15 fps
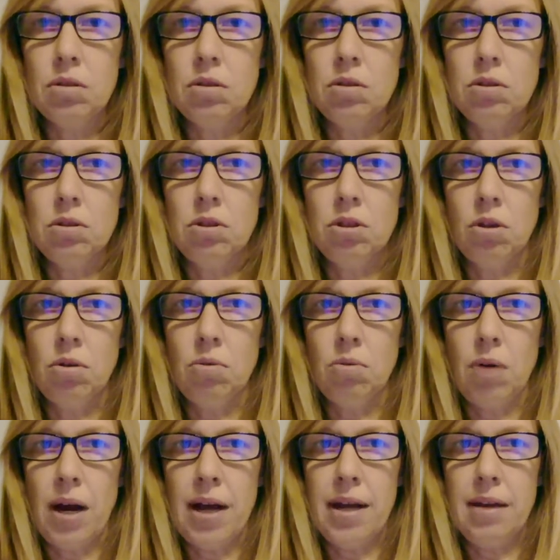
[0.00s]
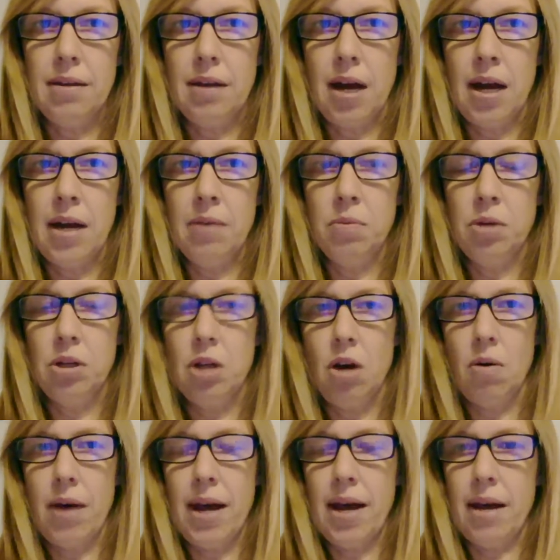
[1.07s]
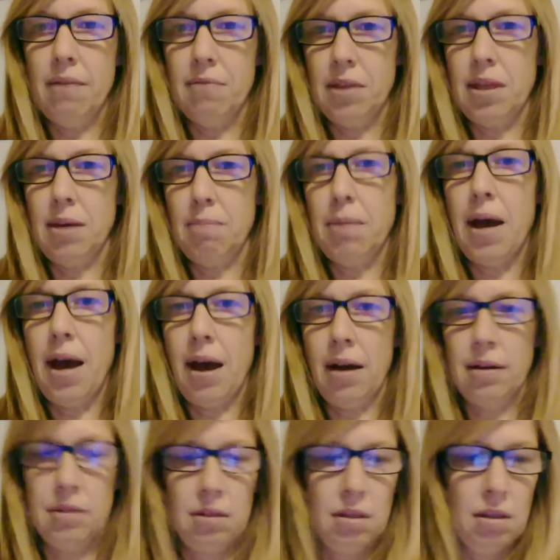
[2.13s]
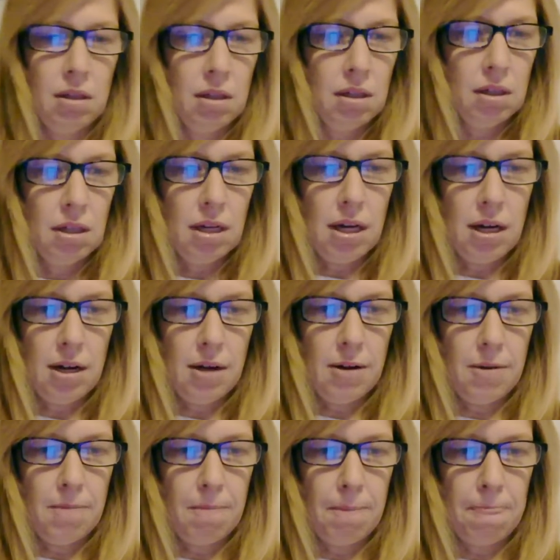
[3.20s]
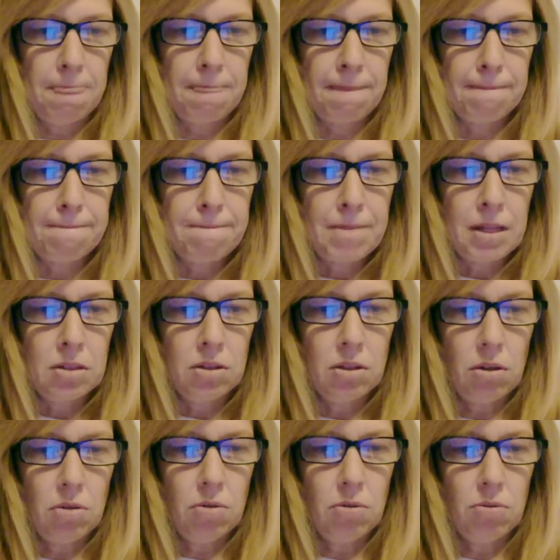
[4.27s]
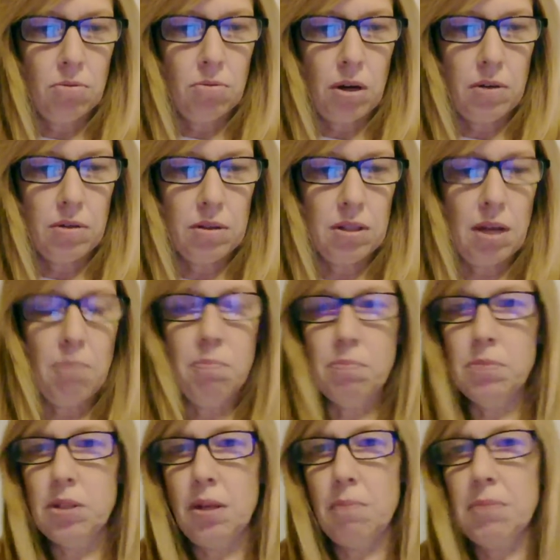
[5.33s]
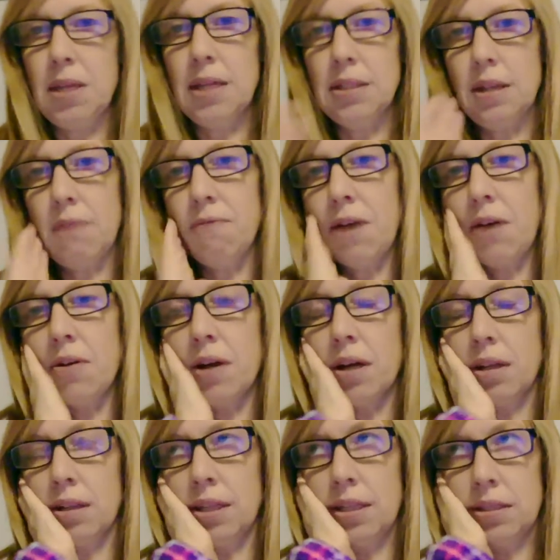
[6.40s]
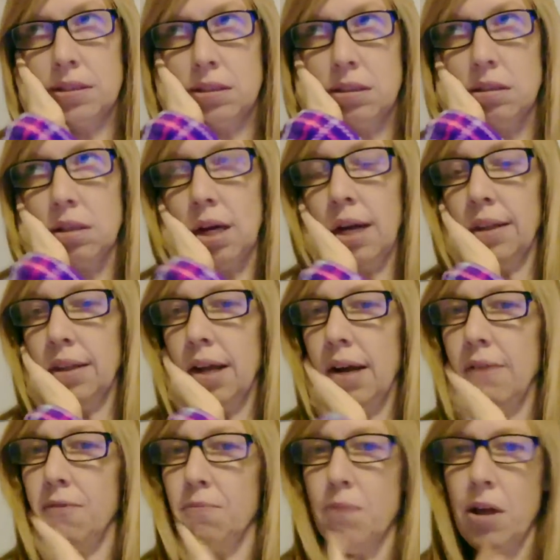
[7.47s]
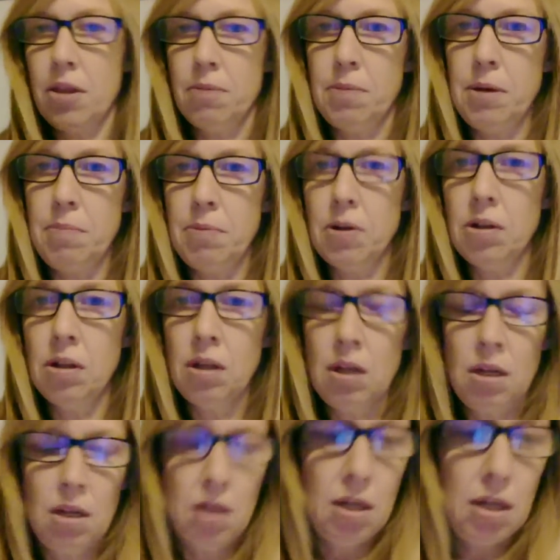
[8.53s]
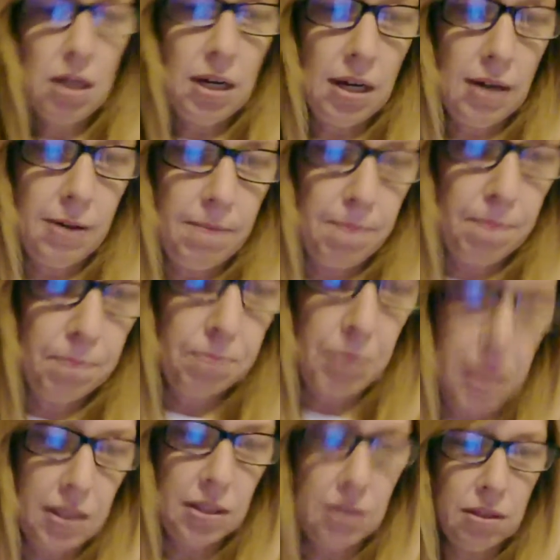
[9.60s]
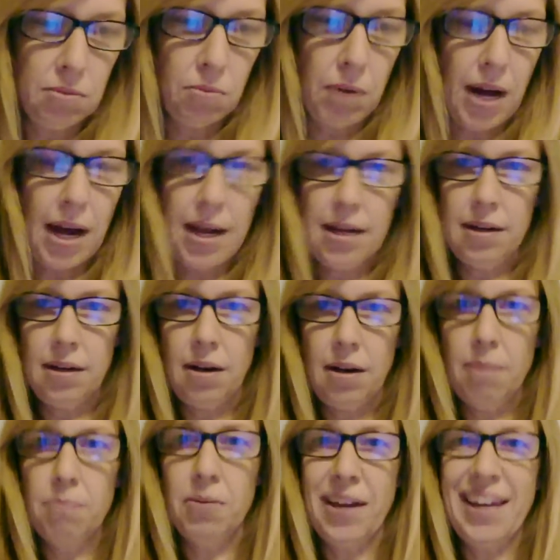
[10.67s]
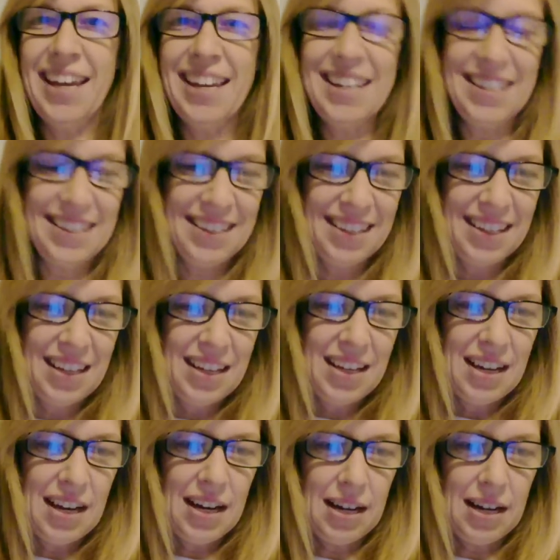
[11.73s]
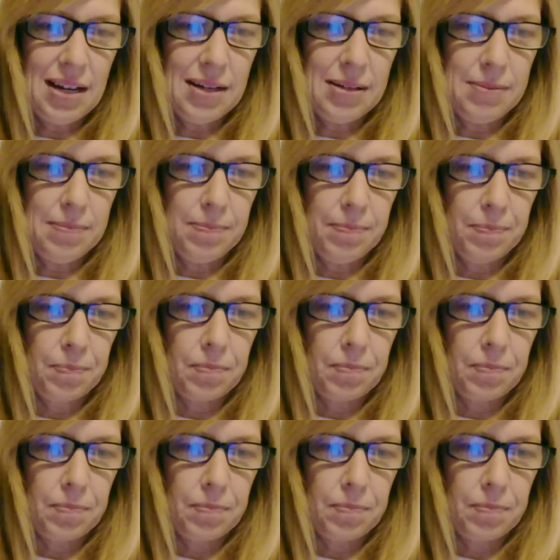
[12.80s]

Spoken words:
so I would know I had everything packed. Um, some things I found on a list online from other people, but this is what I ended up bringing. Um,